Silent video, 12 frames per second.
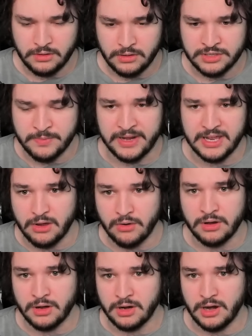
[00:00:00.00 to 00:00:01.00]
Depending
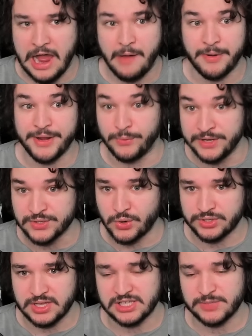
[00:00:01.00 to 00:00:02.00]
on how many
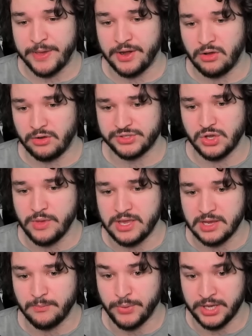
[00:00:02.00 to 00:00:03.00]
resources they spend, also, we
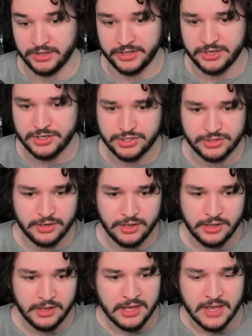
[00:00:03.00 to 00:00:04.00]
could pillage.
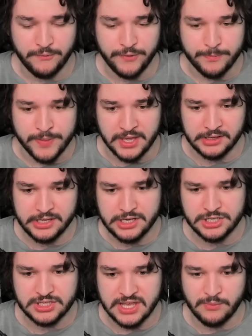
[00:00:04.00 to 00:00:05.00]
If we
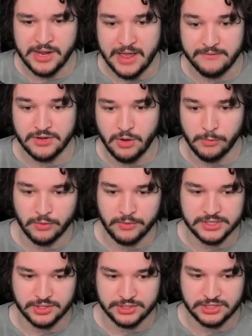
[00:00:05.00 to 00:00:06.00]
pillage, then we have no more
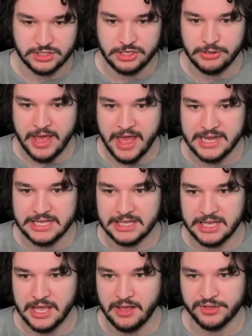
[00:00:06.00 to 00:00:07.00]
resources to do
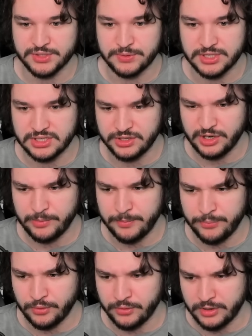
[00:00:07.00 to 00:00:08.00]
anything else, which is a little bit
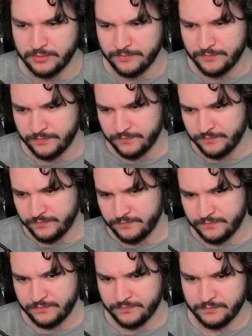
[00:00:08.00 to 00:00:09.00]
poor.
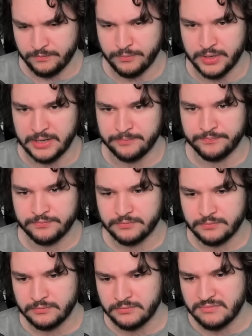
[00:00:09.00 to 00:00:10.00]
But
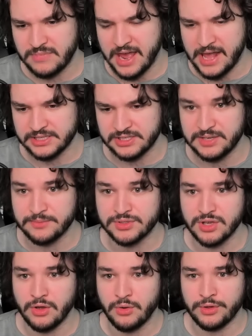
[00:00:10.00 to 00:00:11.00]
that seems
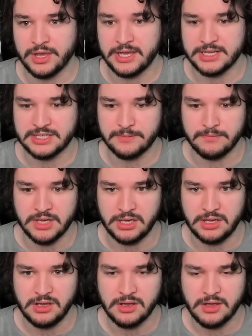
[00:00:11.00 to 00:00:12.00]
okay to
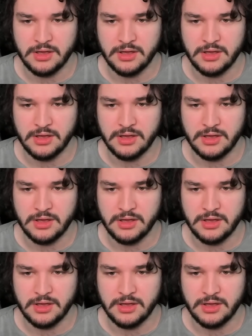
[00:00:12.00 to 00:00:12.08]
me.